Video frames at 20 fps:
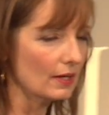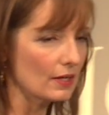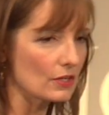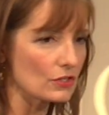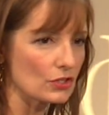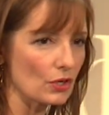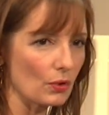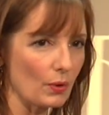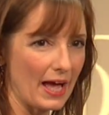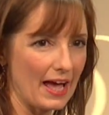
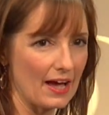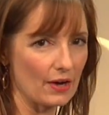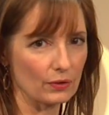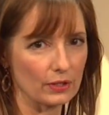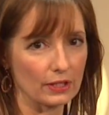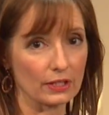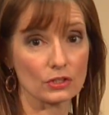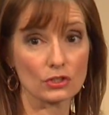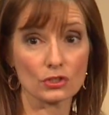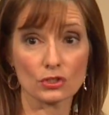So how
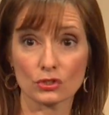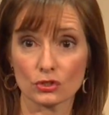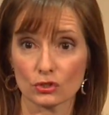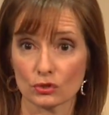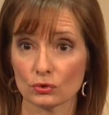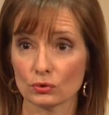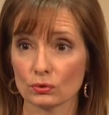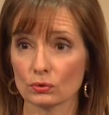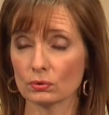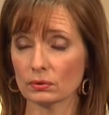can
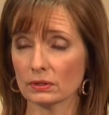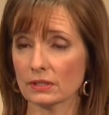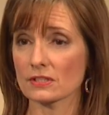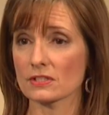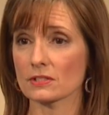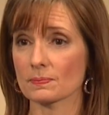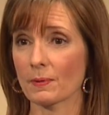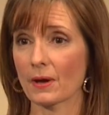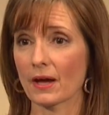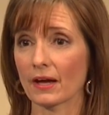you
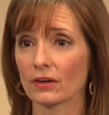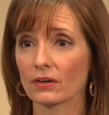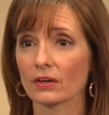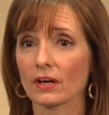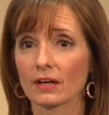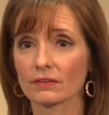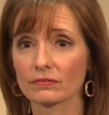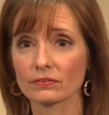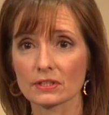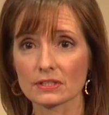inspire
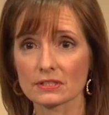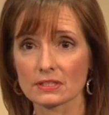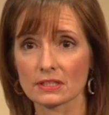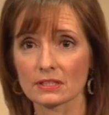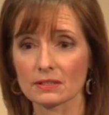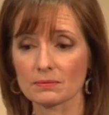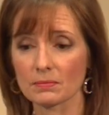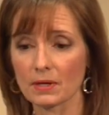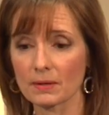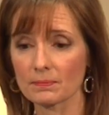every
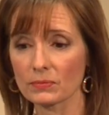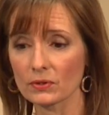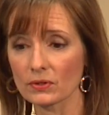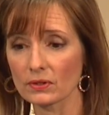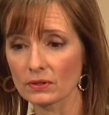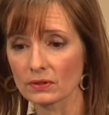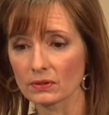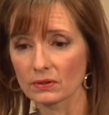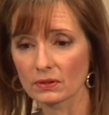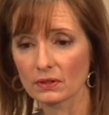team
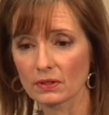member